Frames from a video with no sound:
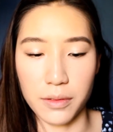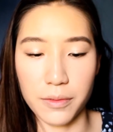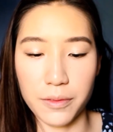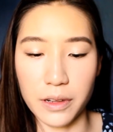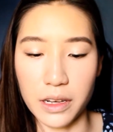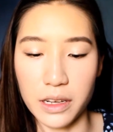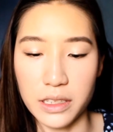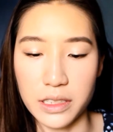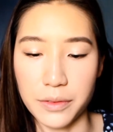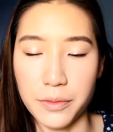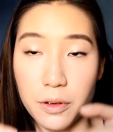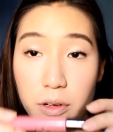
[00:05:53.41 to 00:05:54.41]
Fleur
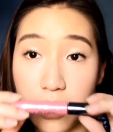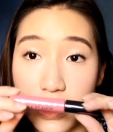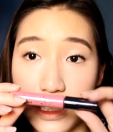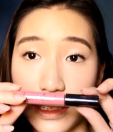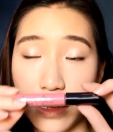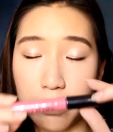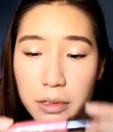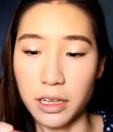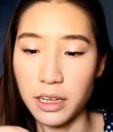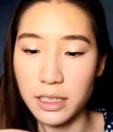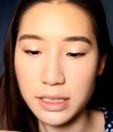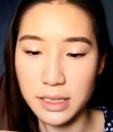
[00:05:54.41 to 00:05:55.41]
Deforce Lip
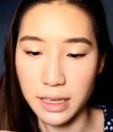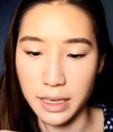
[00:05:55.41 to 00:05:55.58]
Gloss